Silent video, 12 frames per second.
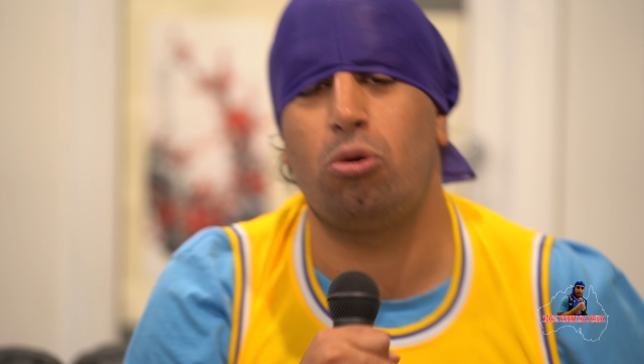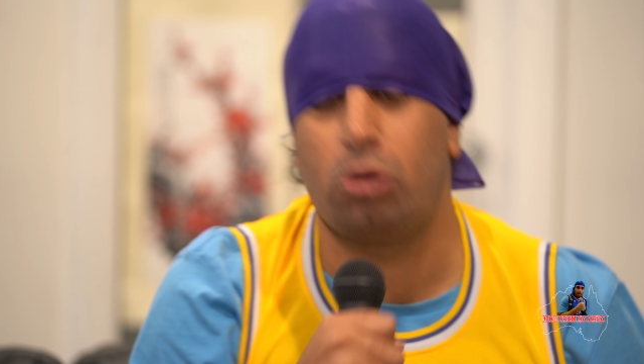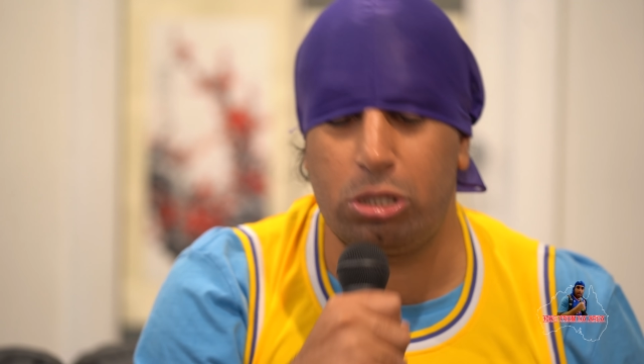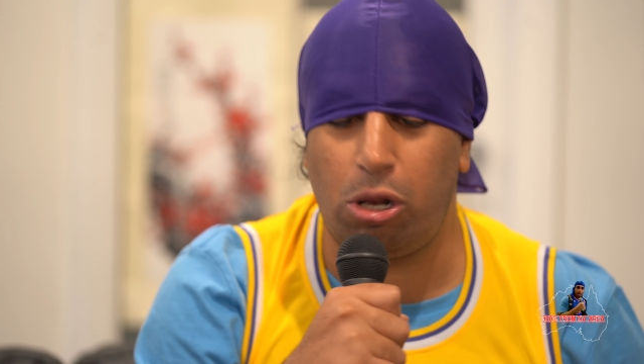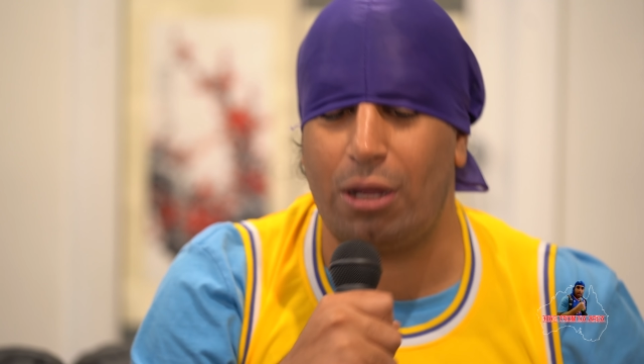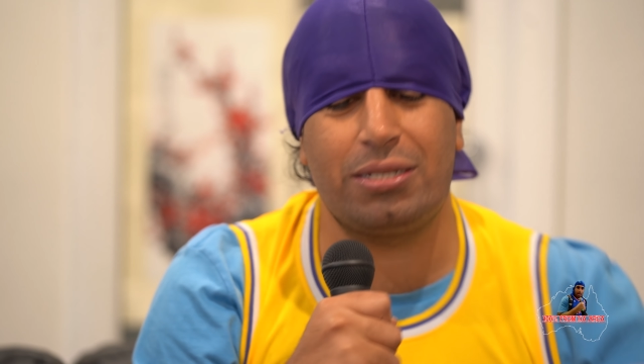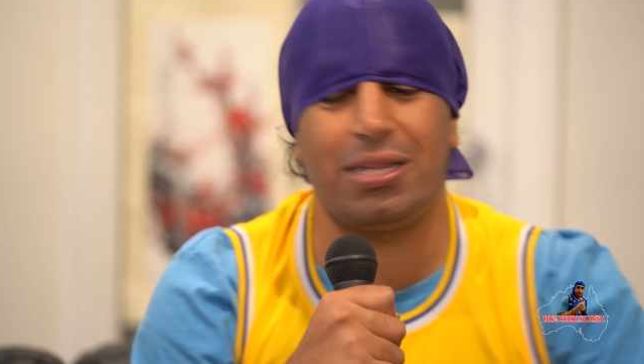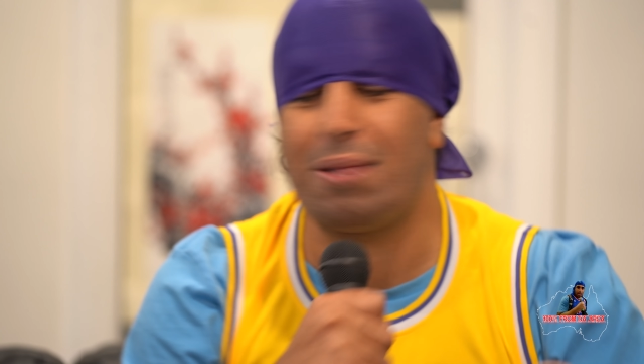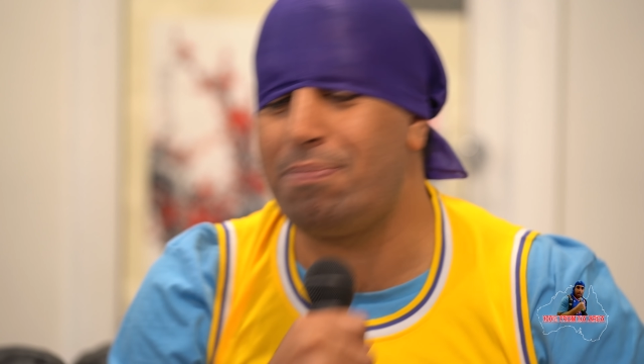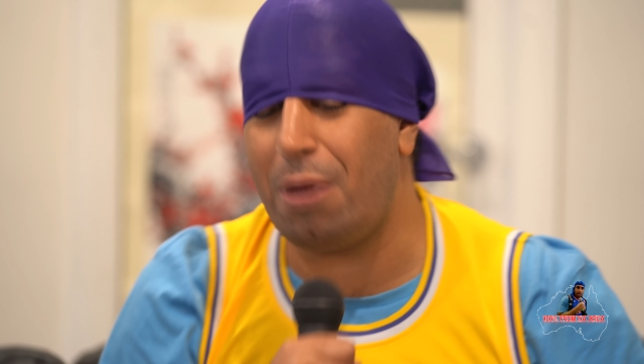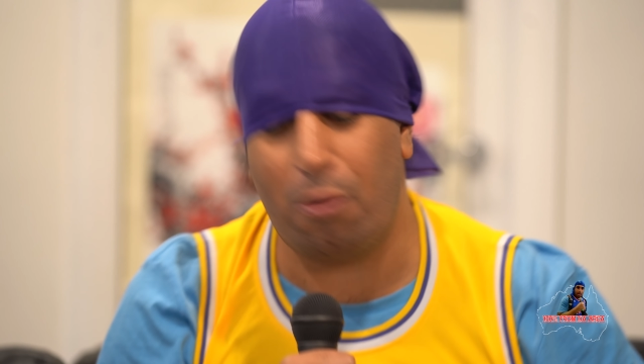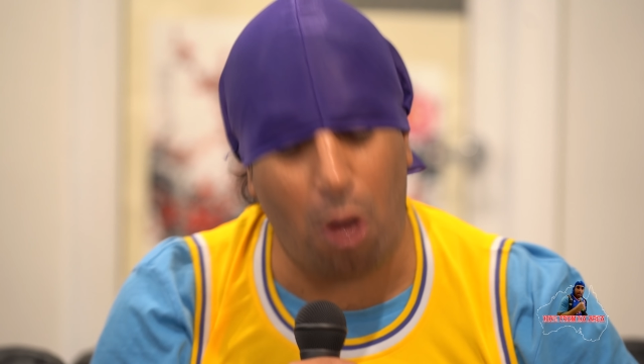Because like you
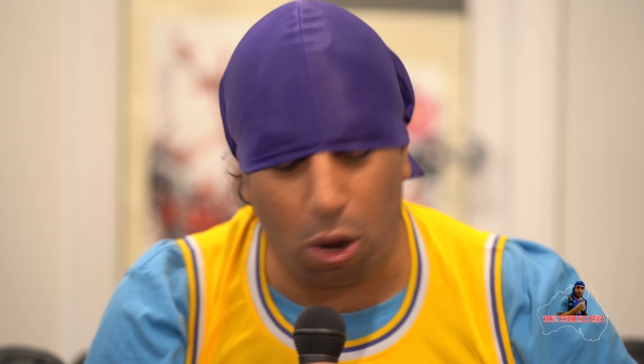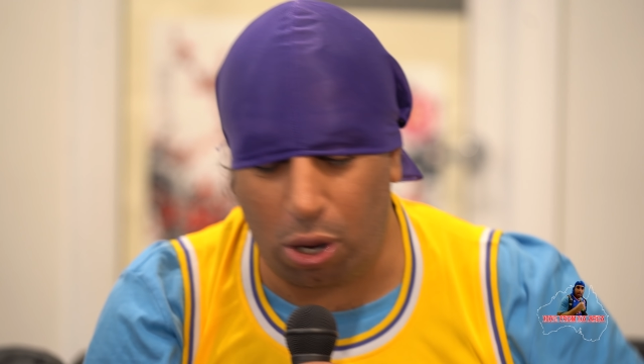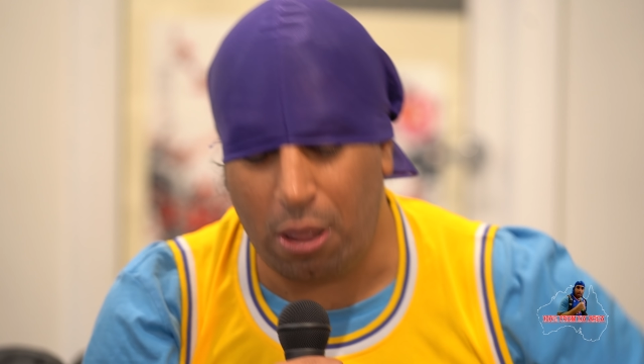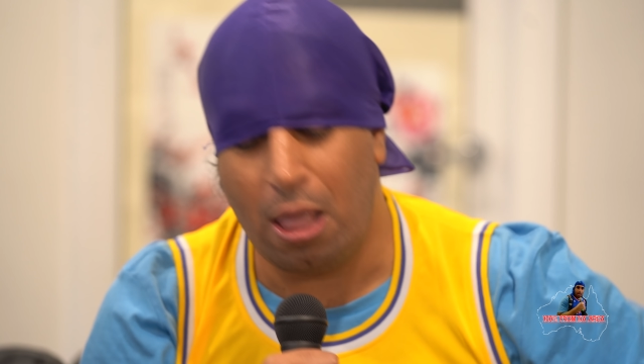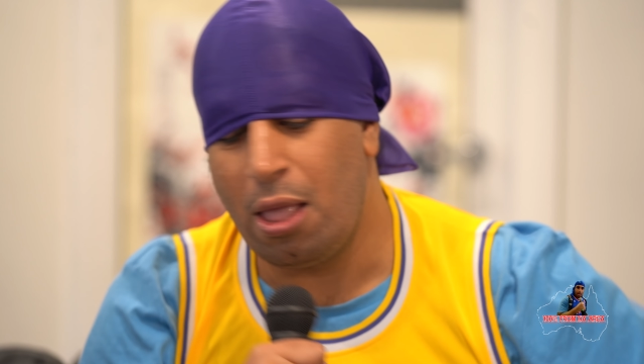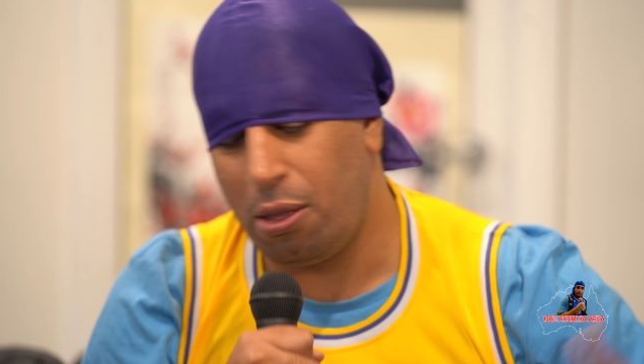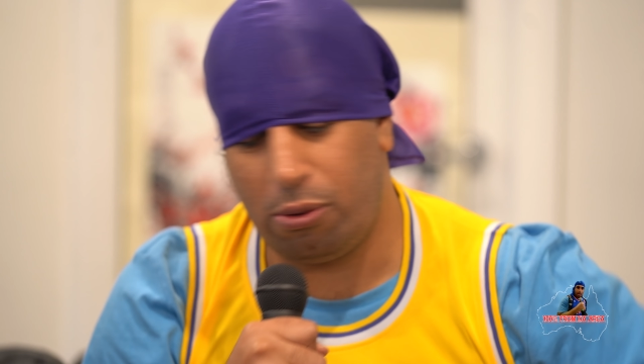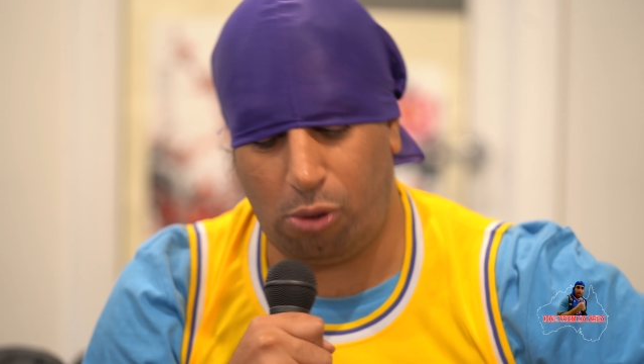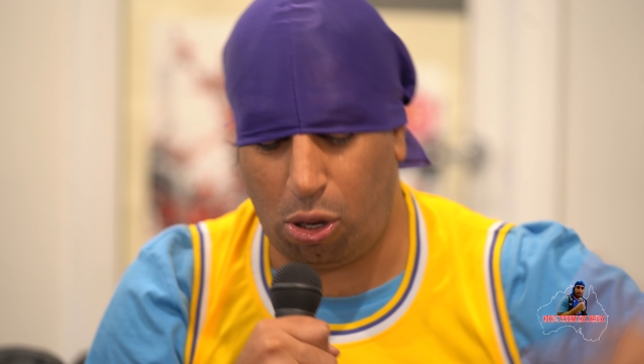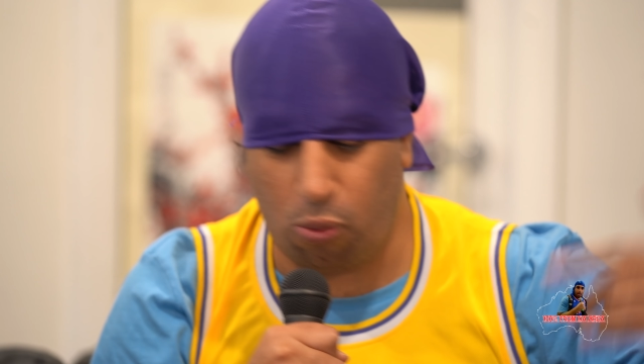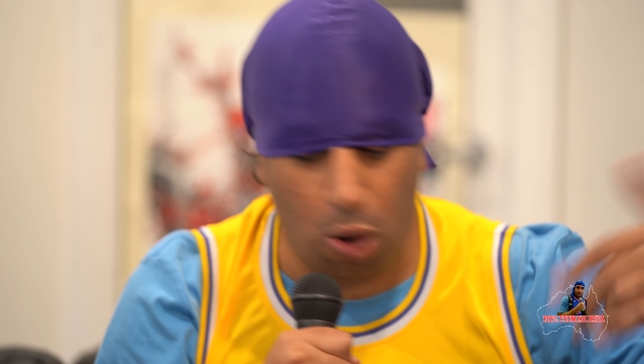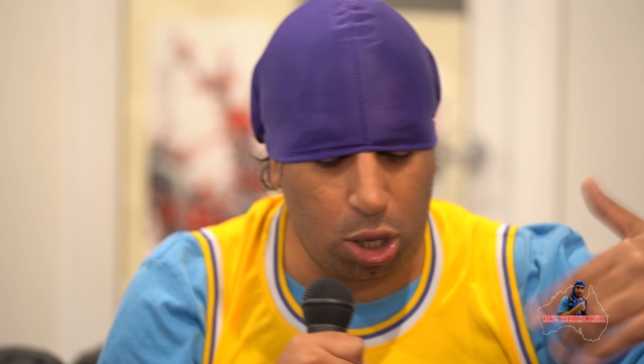said, bro, we're on
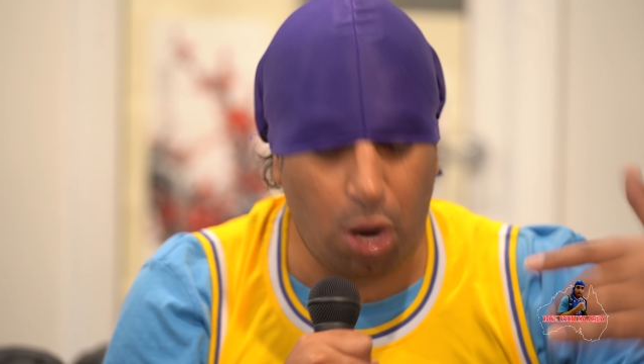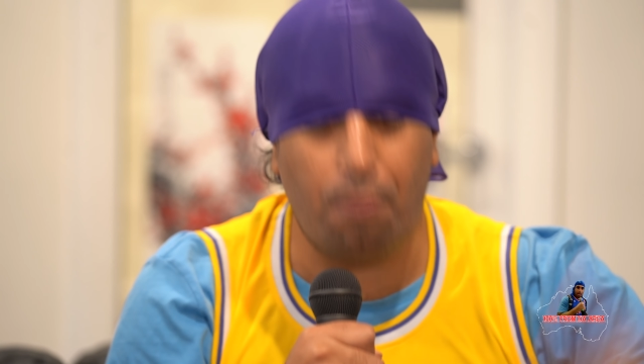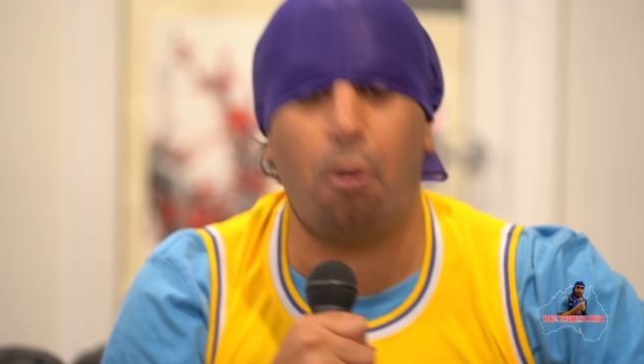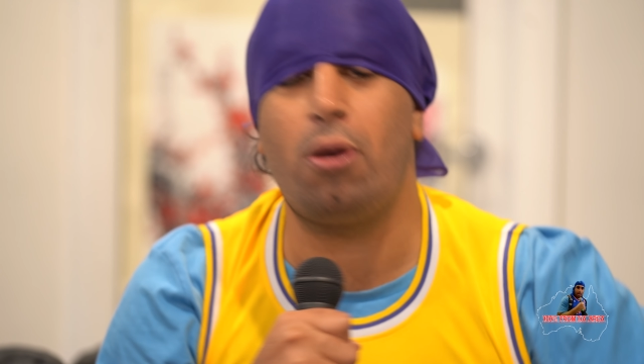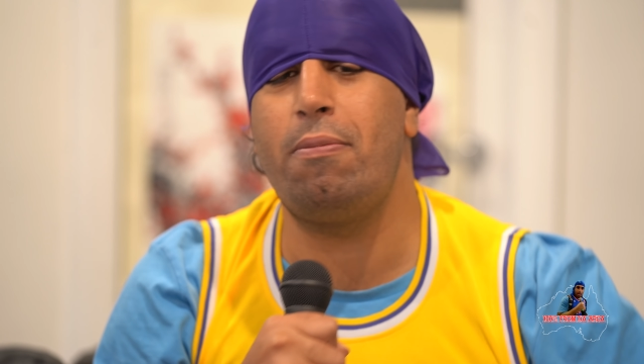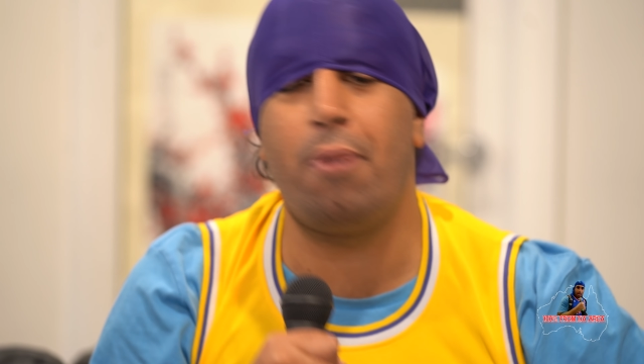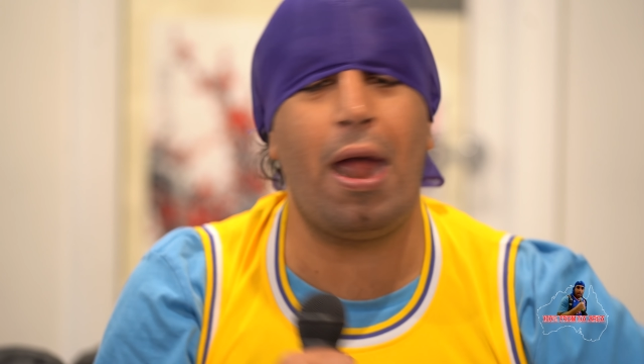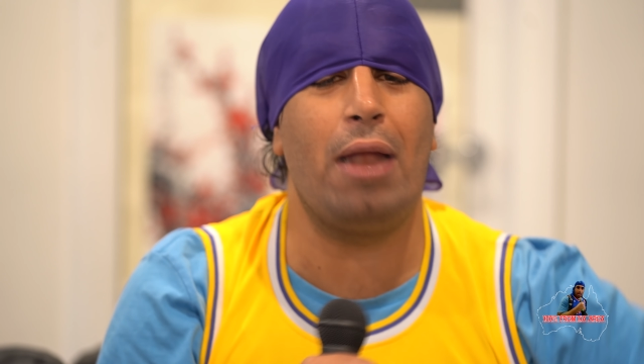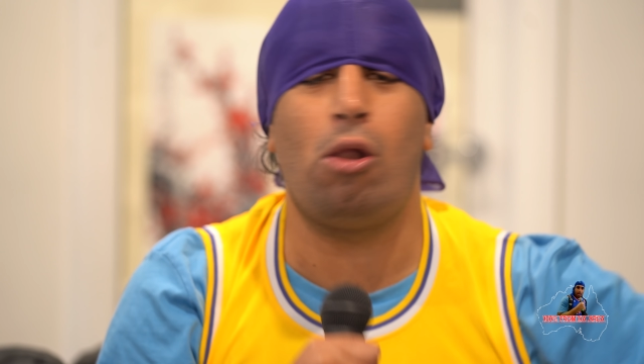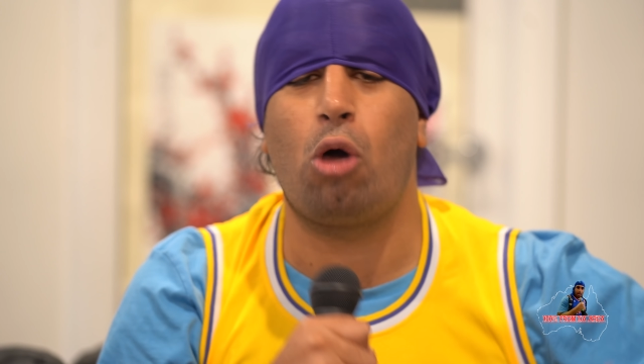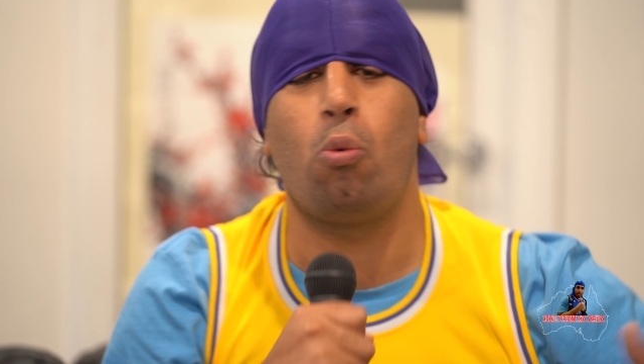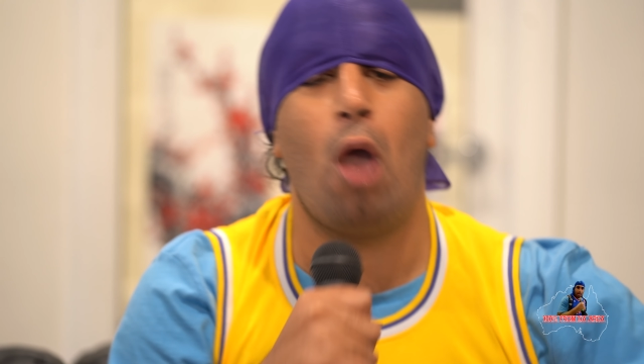the bottom, bro,
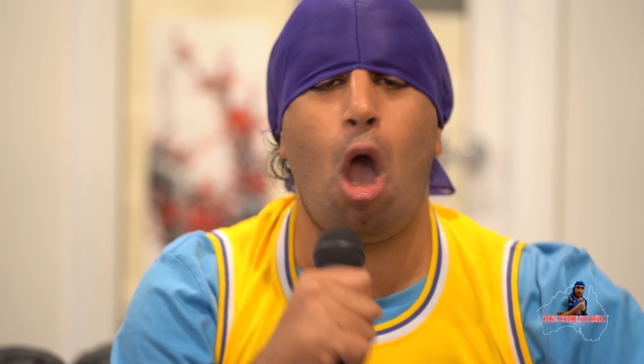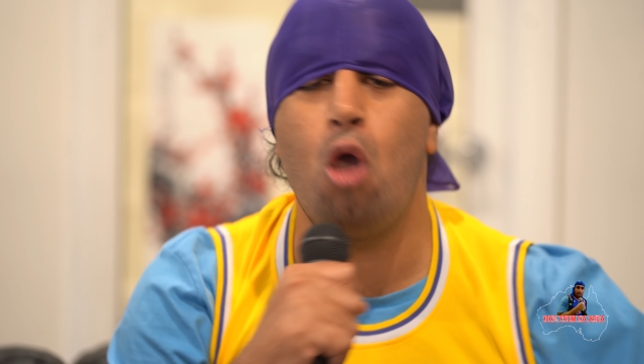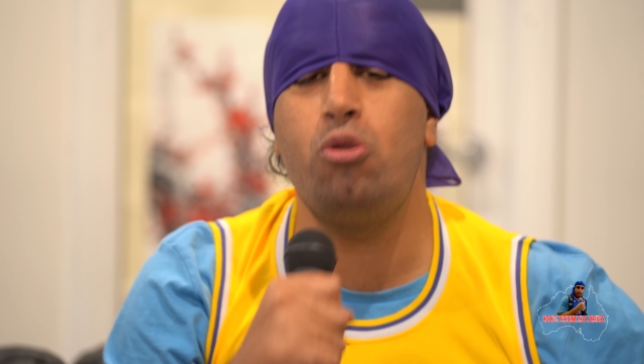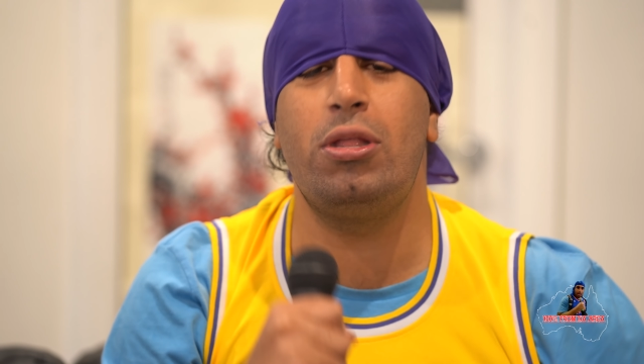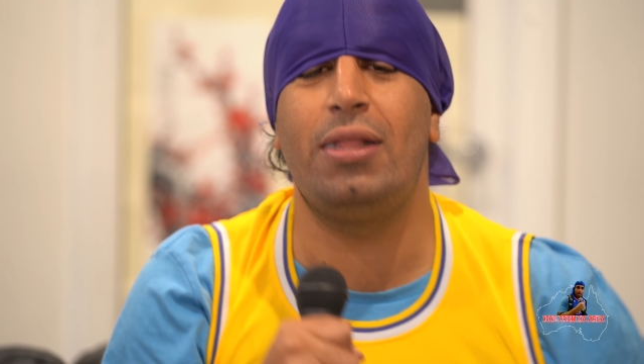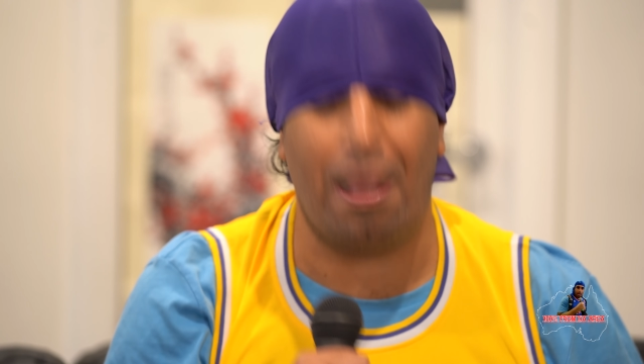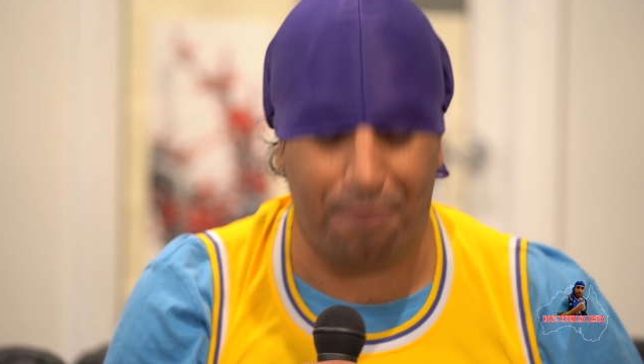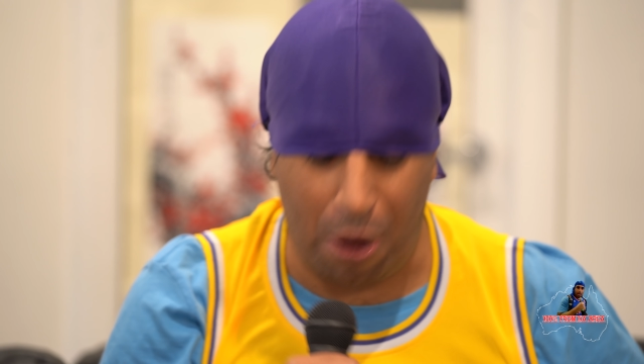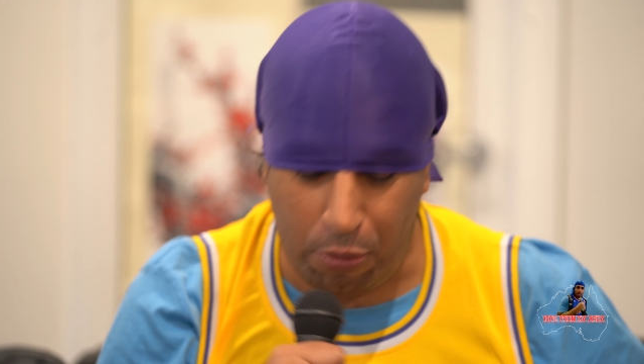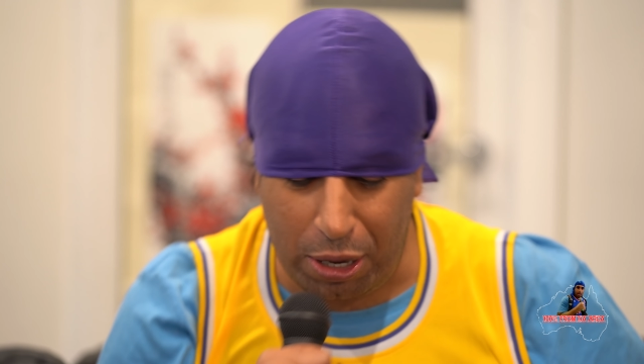and, like, we're owned in that, bro.